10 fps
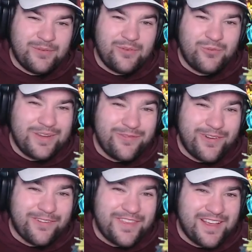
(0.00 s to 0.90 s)

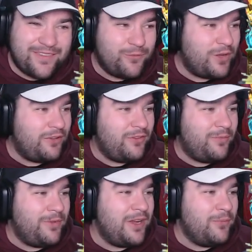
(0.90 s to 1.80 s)
25,000
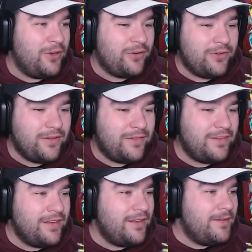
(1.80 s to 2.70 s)
Well-Toothed Blade. My goodness.
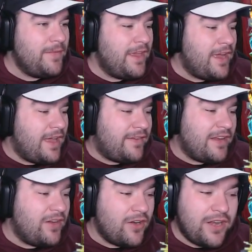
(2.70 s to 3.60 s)
As I
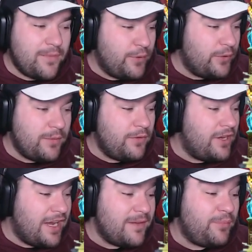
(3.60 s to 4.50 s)
said, you don't need to build him. You
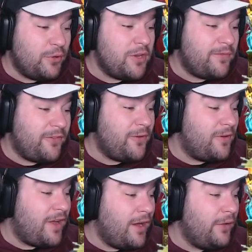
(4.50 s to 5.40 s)
need to build him
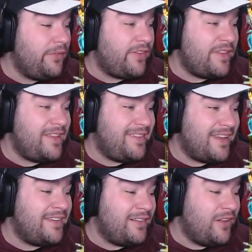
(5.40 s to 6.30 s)
for health so that he
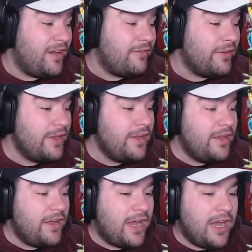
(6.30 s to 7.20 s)
stays alive.
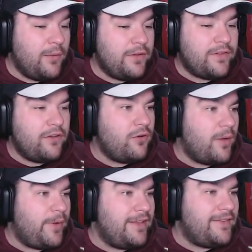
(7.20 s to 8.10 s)
We're just going to do
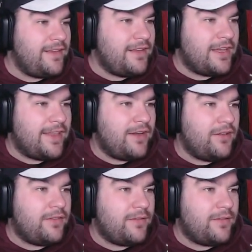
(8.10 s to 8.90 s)
our basic. Get that Earth